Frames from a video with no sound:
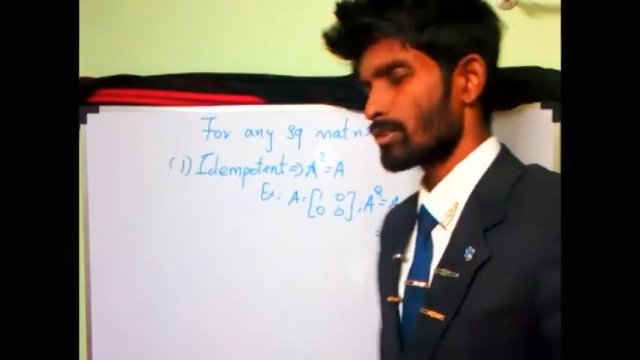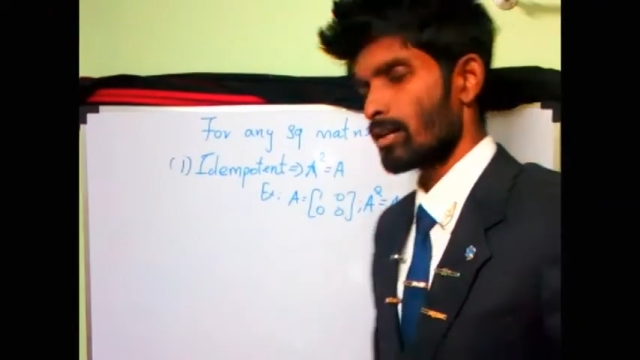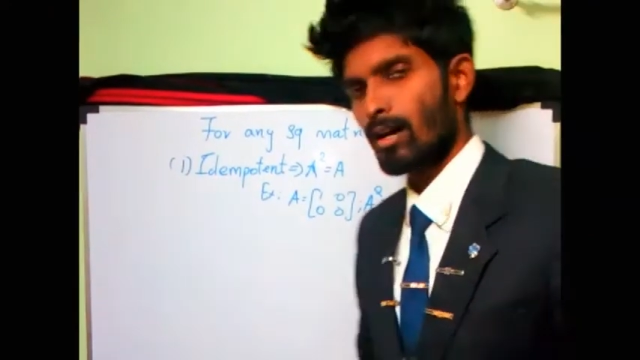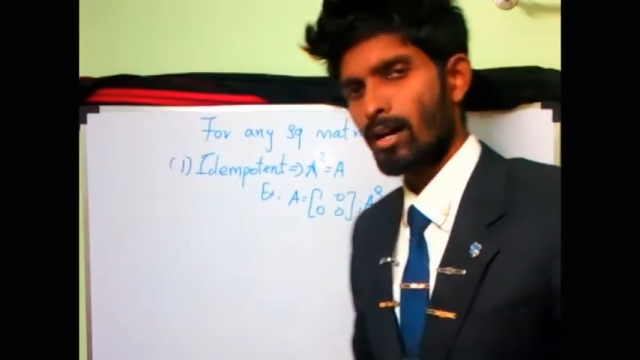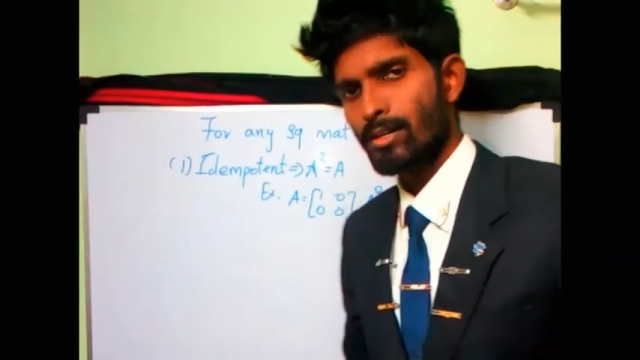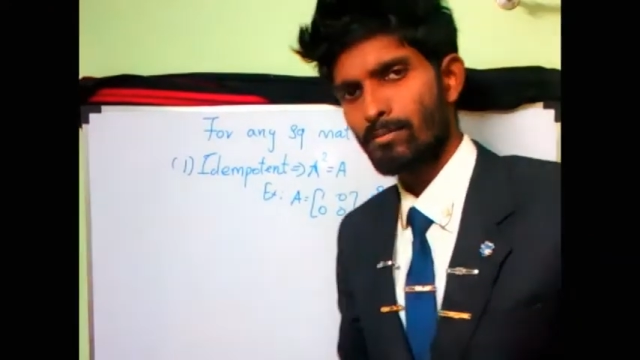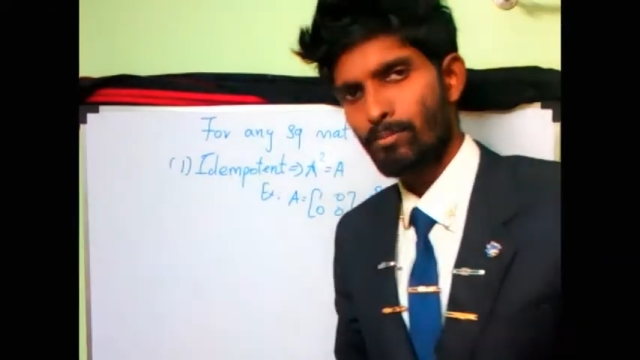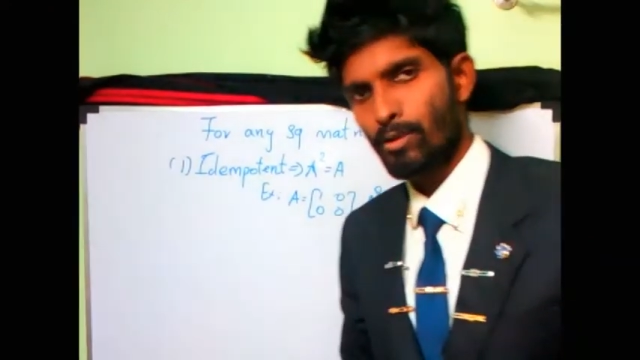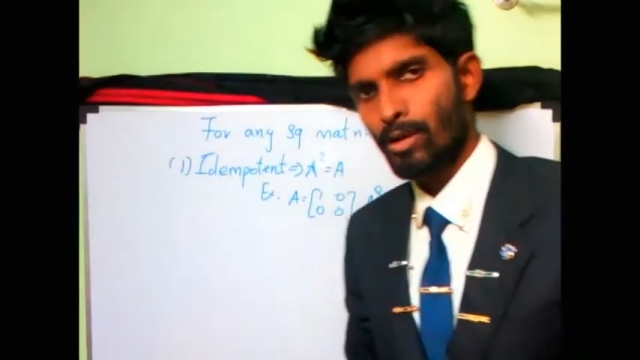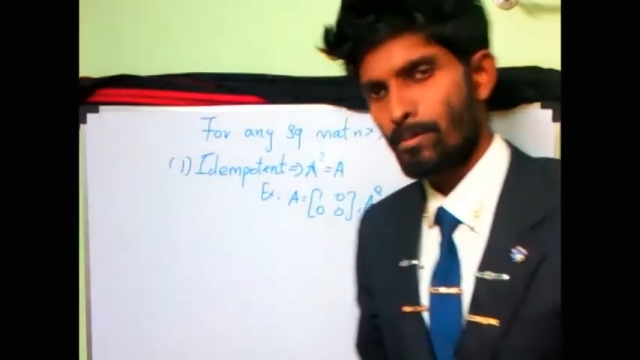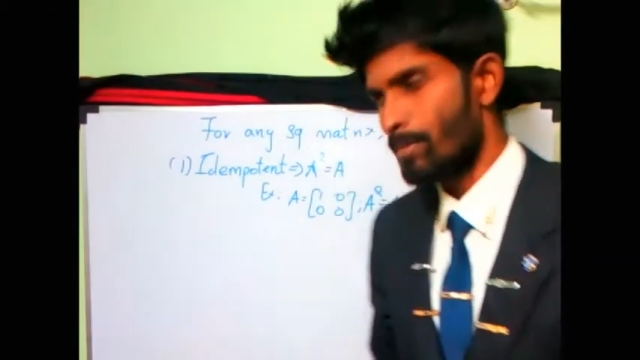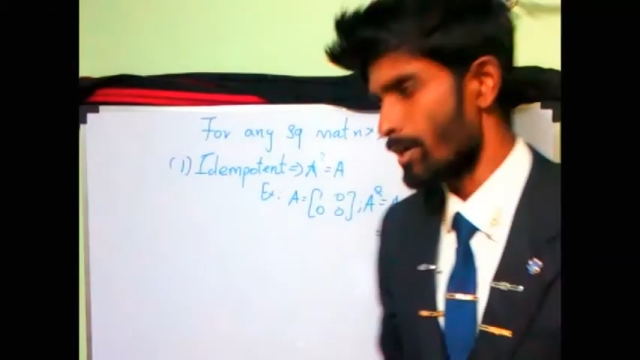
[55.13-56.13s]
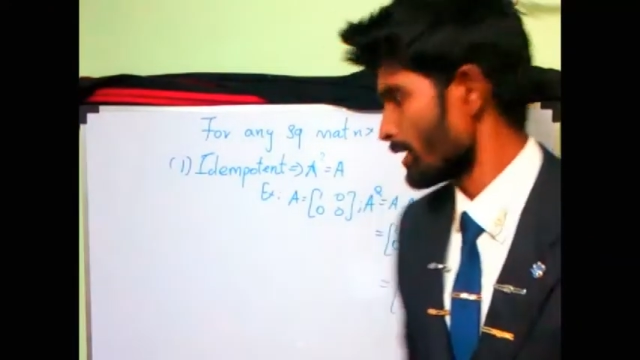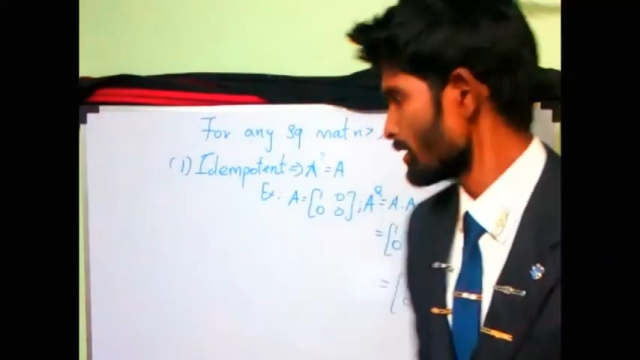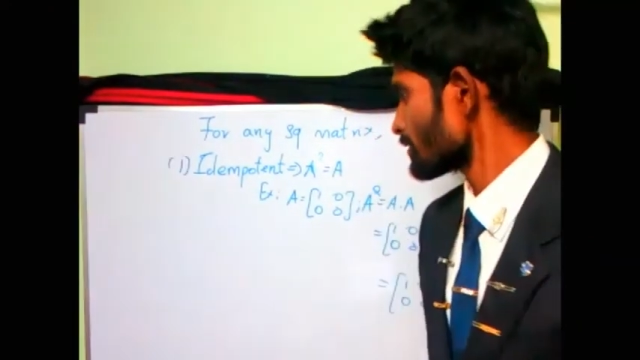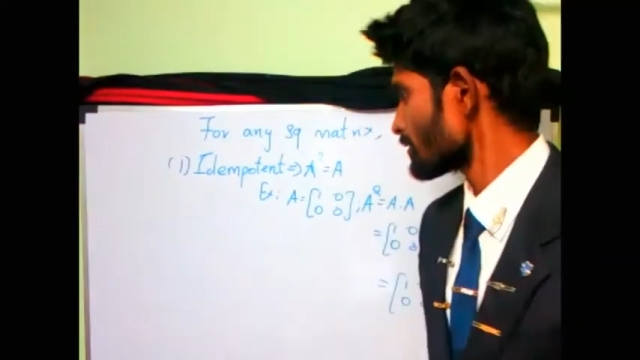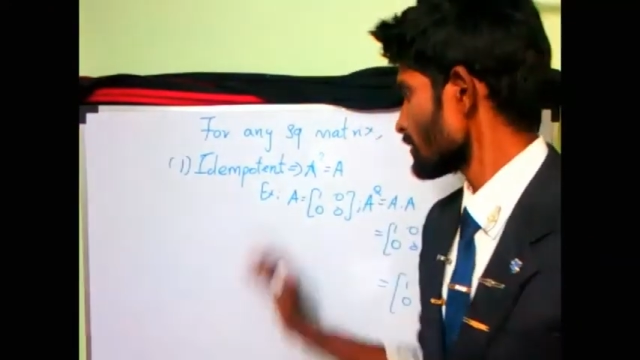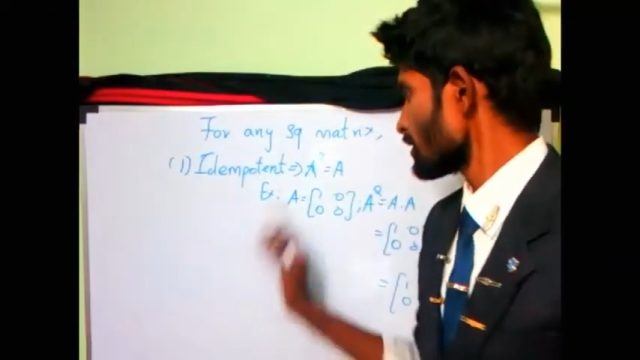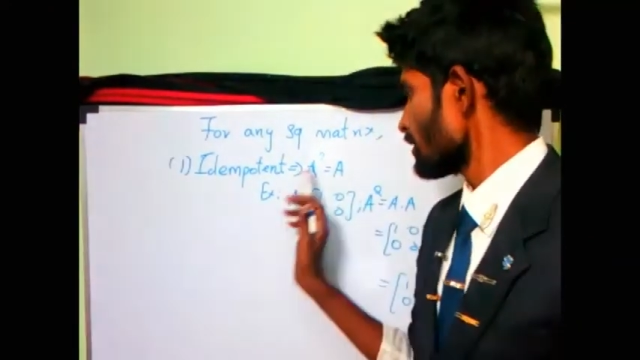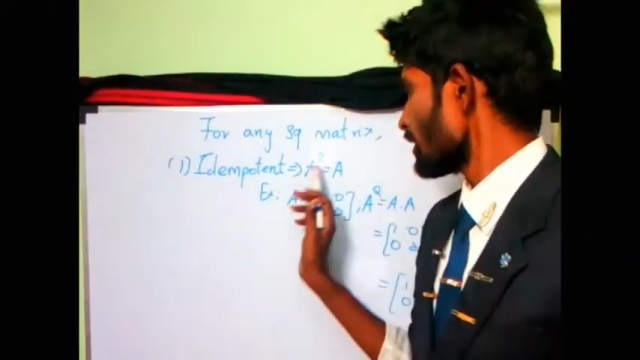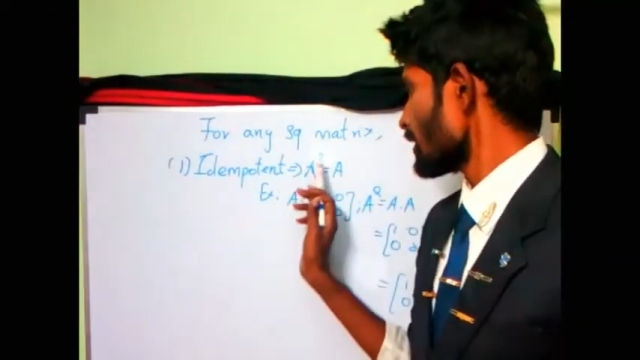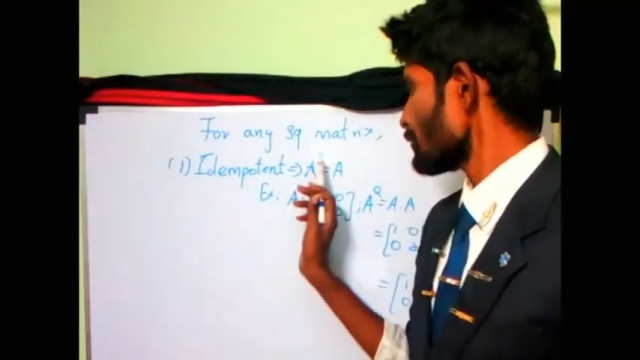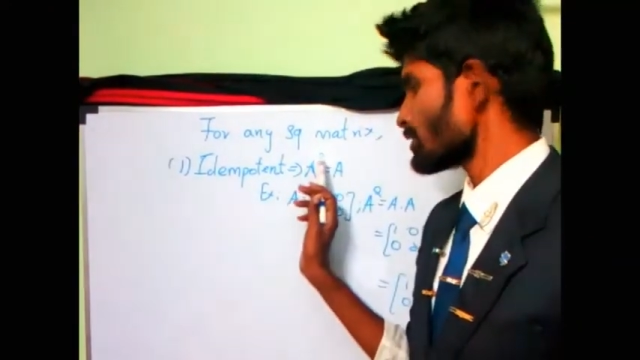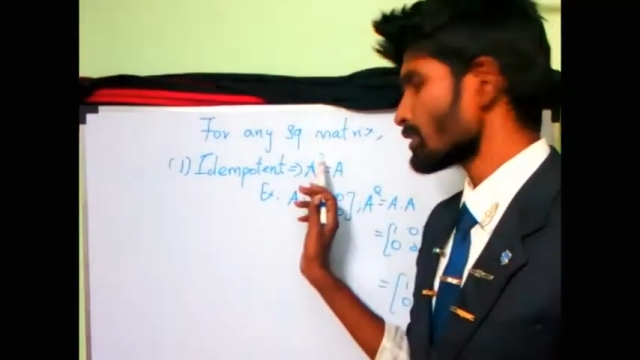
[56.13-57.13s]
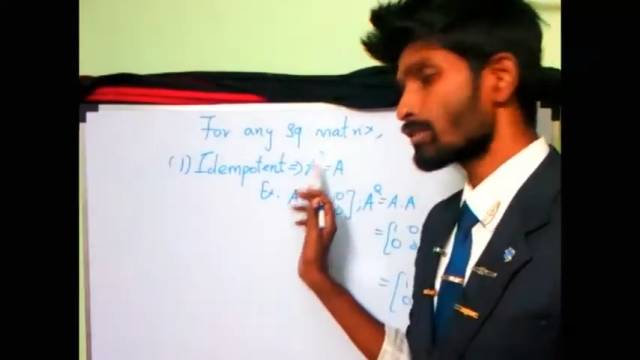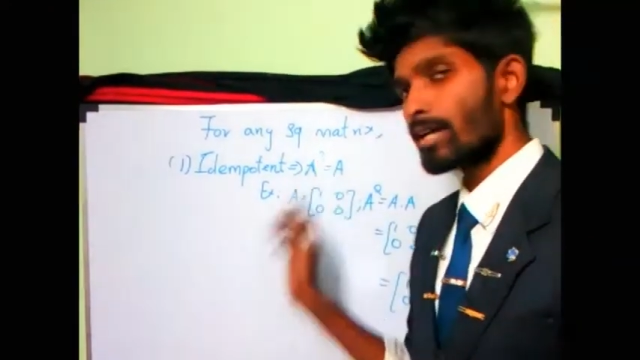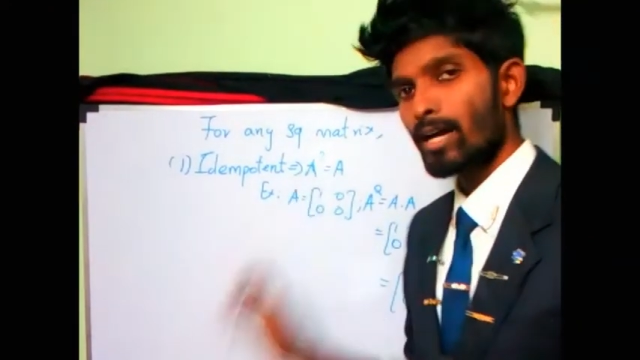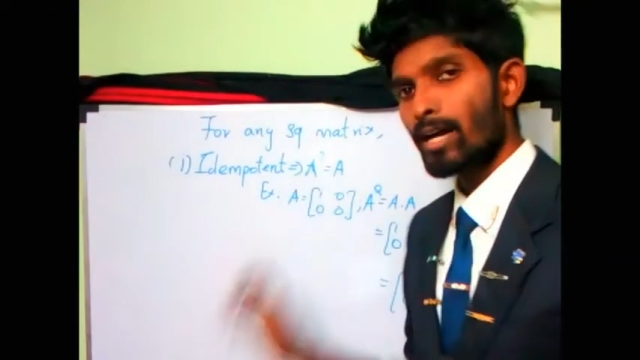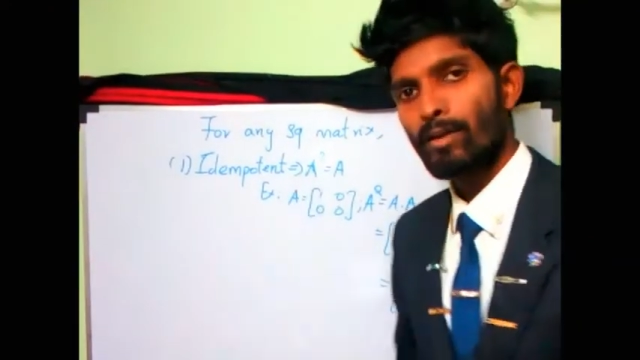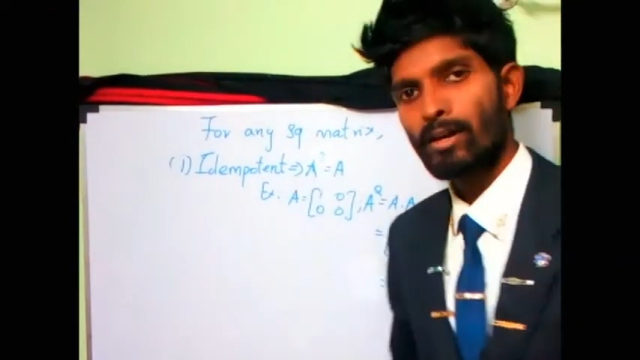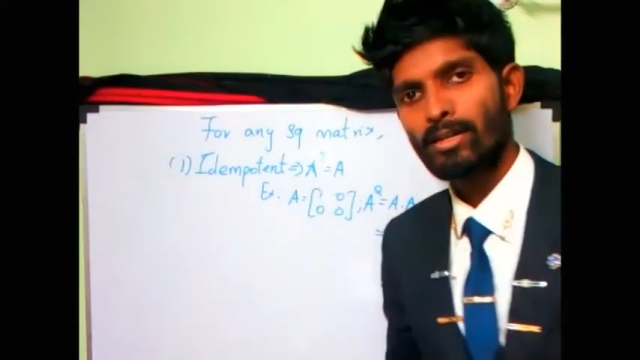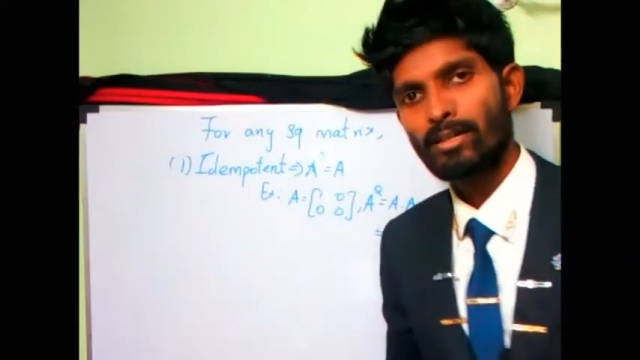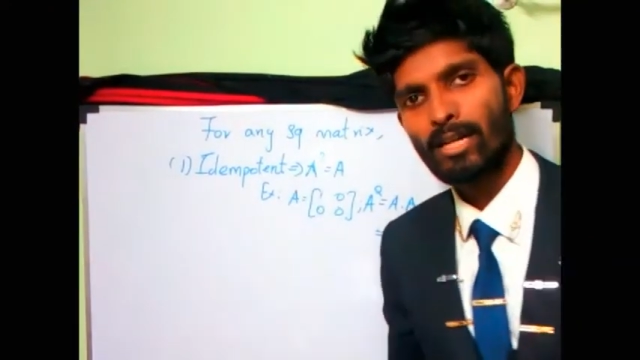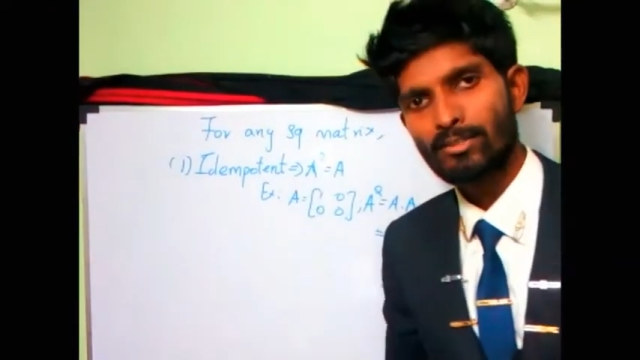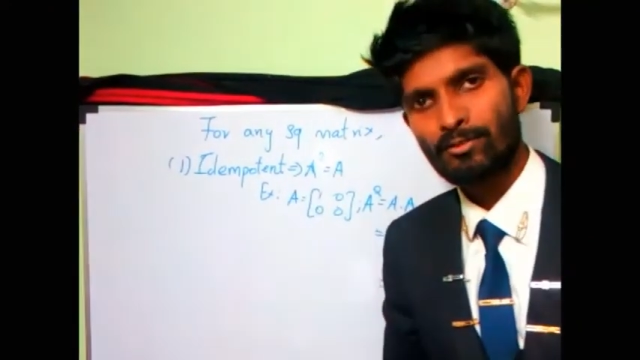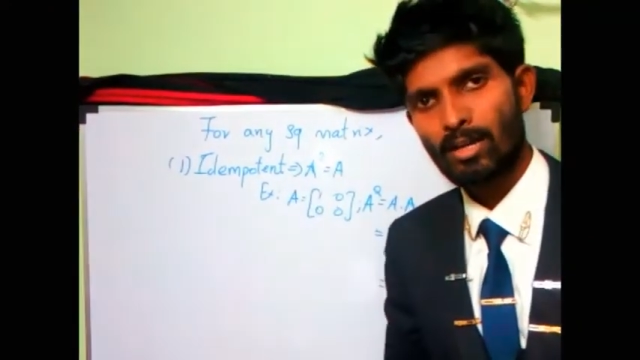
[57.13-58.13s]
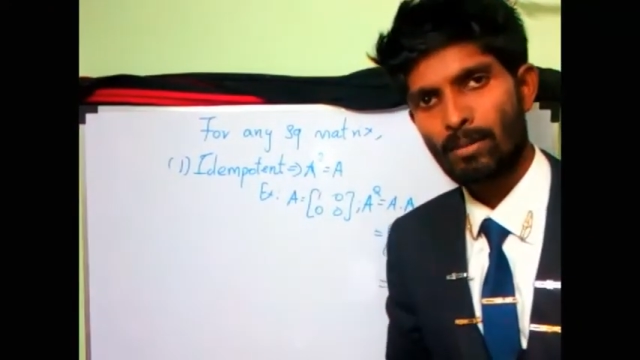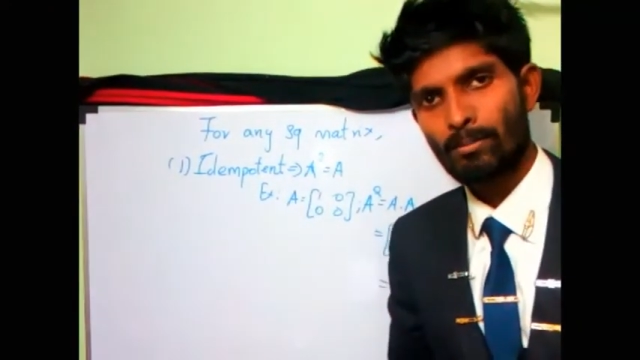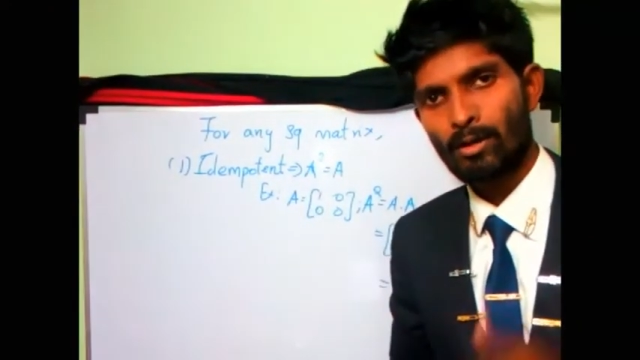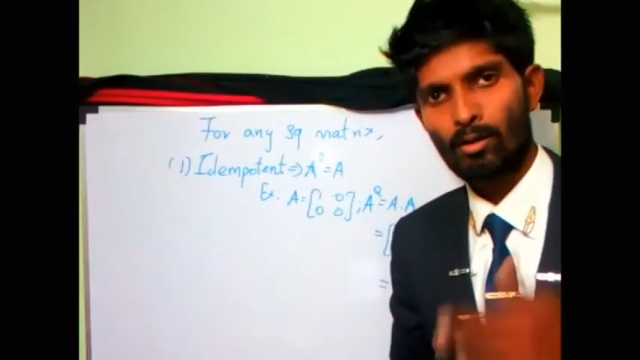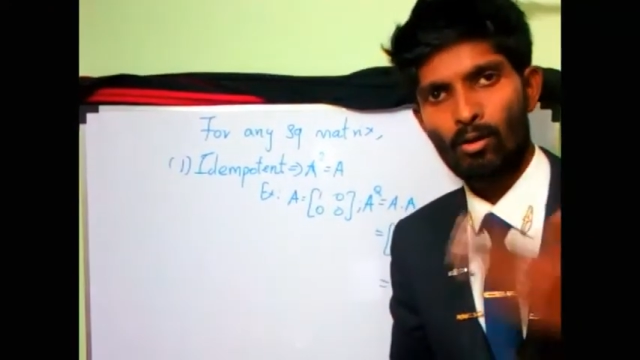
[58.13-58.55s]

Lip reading: Idempotent means if I just have any natural number